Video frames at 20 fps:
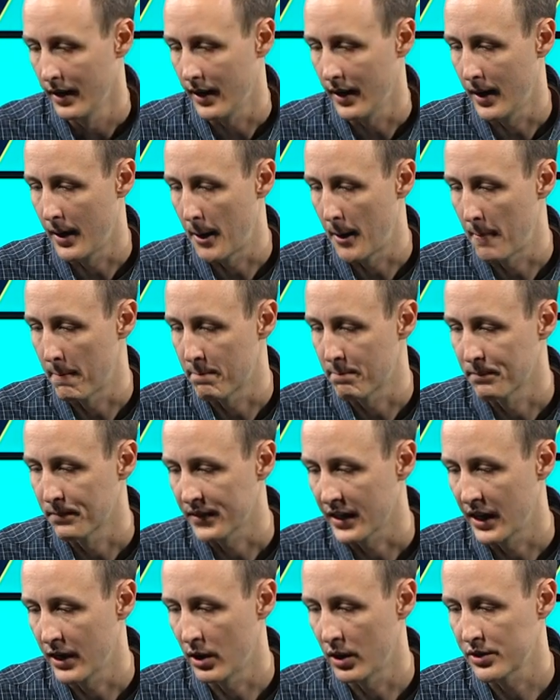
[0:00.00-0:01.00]
Um,
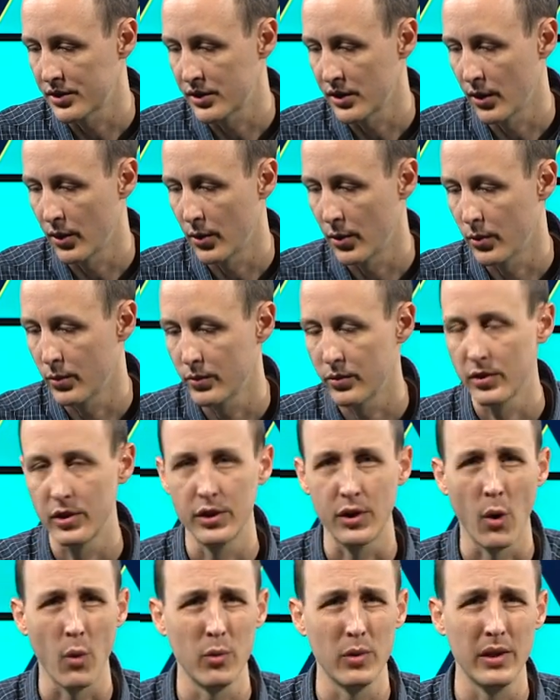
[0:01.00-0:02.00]
and also,
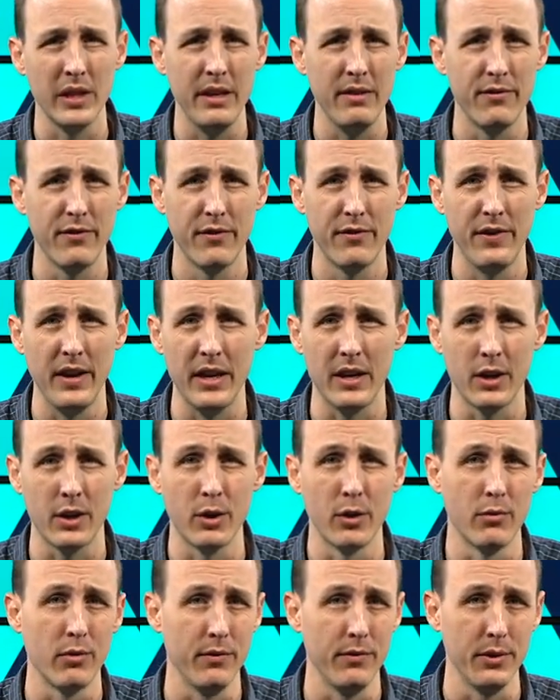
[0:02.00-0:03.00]
don't leave fake
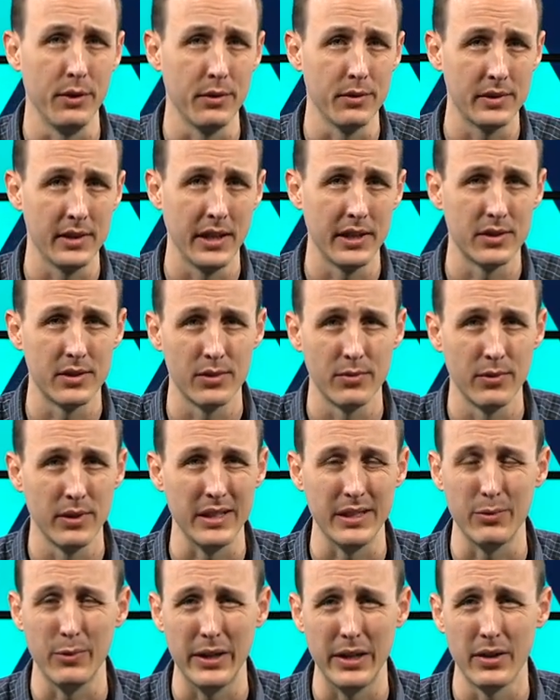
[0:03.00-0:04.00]
good reviews. That's
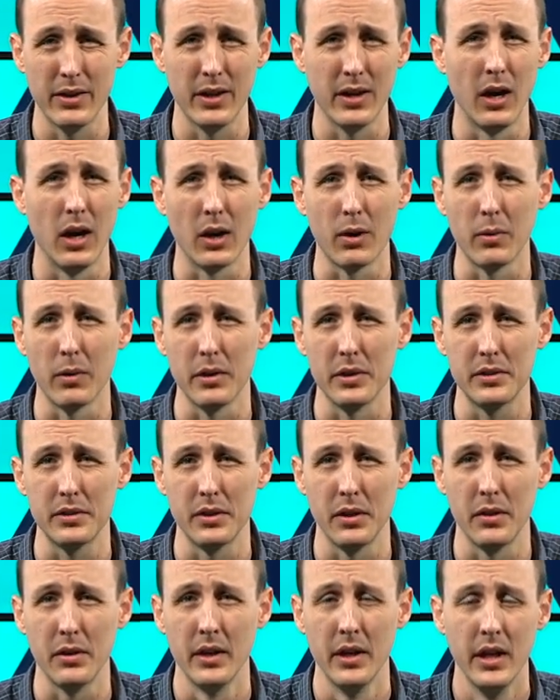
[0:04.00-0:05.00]
really weird and awkward.
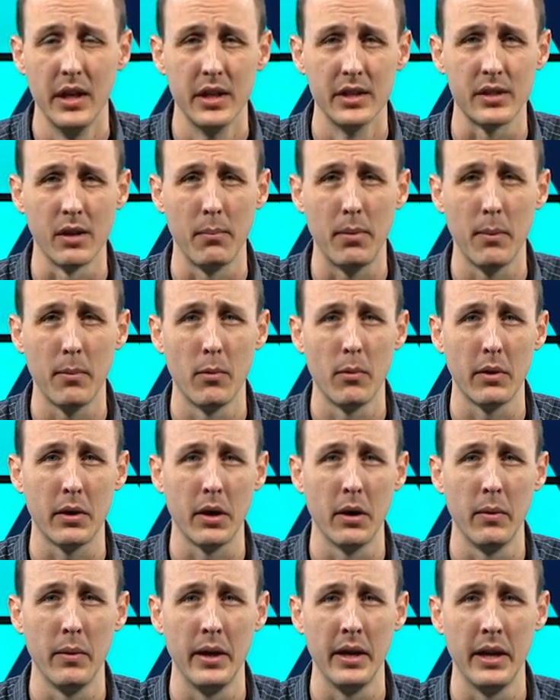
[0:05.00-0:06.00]
So some people will
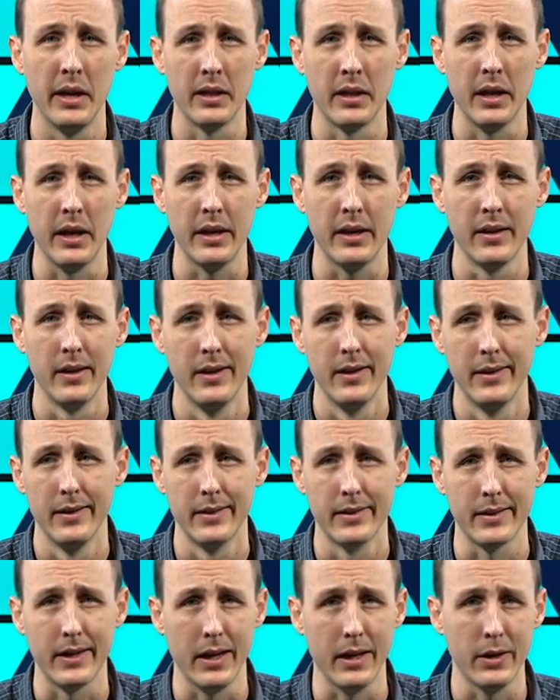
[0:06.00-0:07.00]
go in and like,
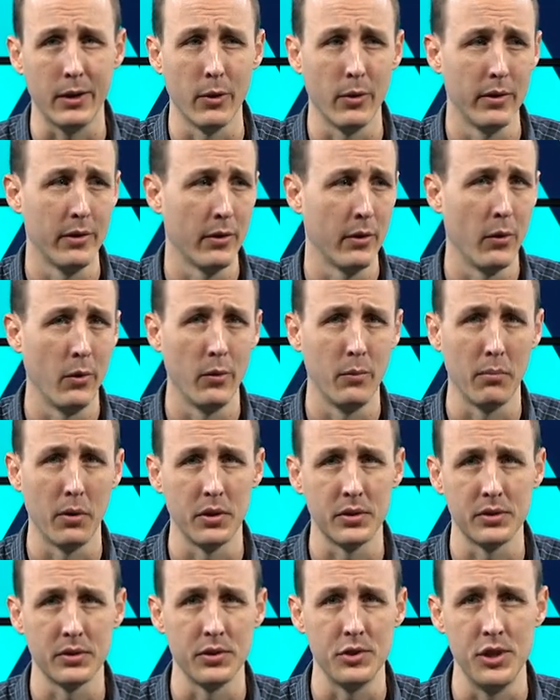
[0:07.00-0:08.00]
kind of go in their own
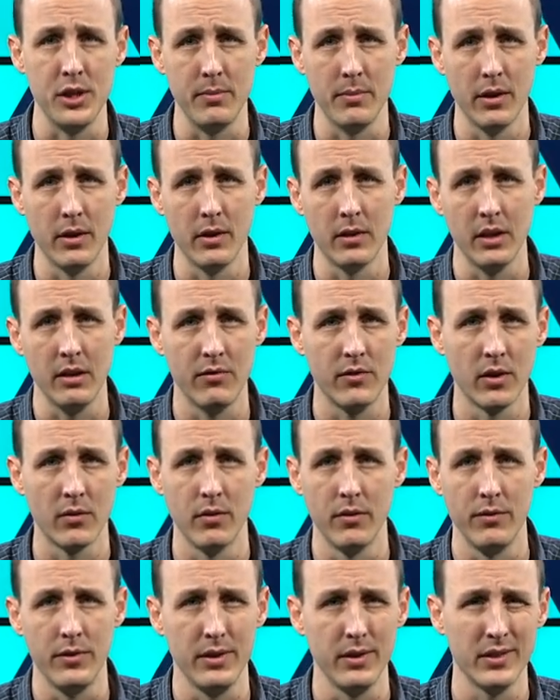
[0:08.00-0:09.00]
personal Gmail and leave good
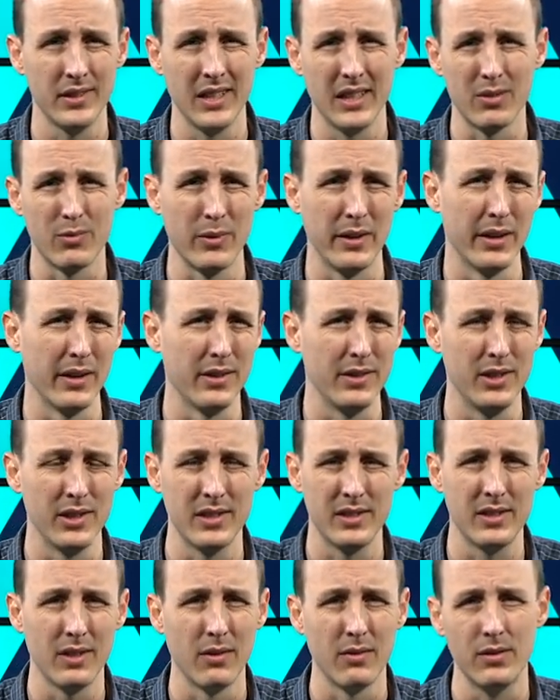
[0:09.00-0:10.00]
reviews. That's weird.
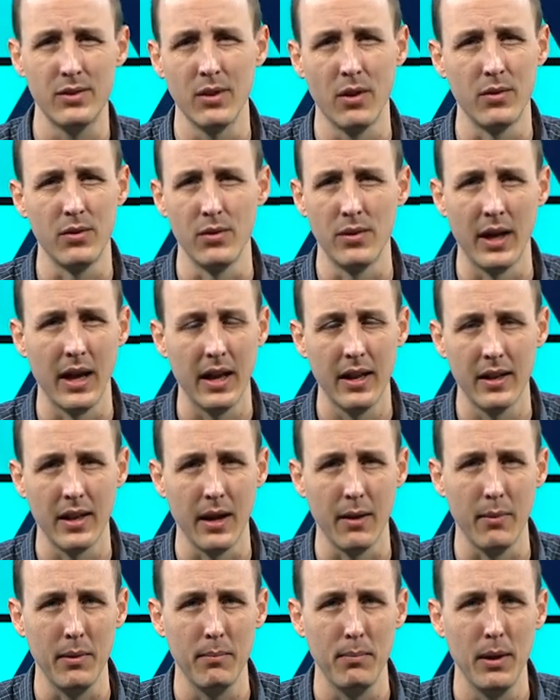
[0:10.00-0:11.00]
Just don't don't do that.
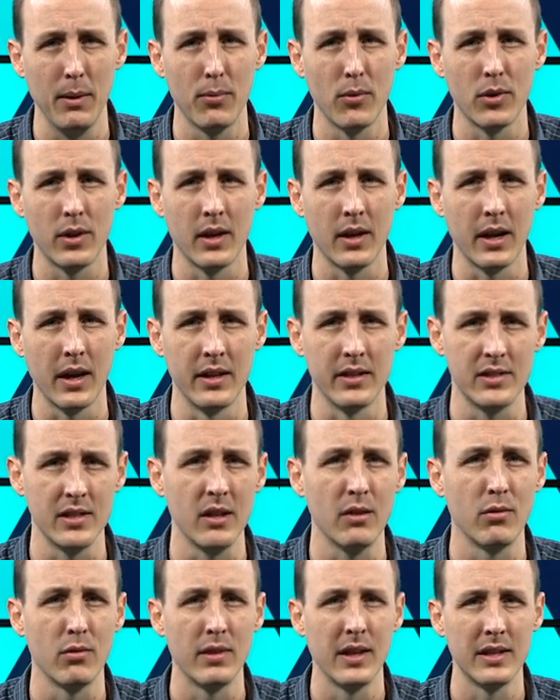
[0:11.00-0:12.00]
I mean, people can kind of
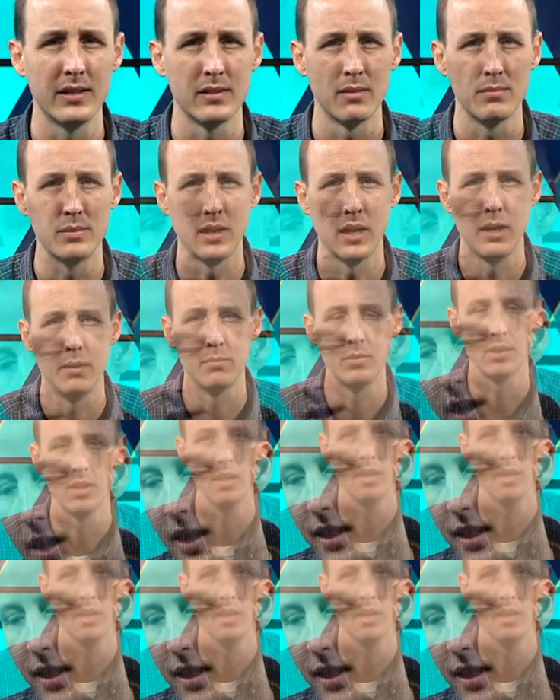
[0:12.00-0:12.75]
see through that sometimes.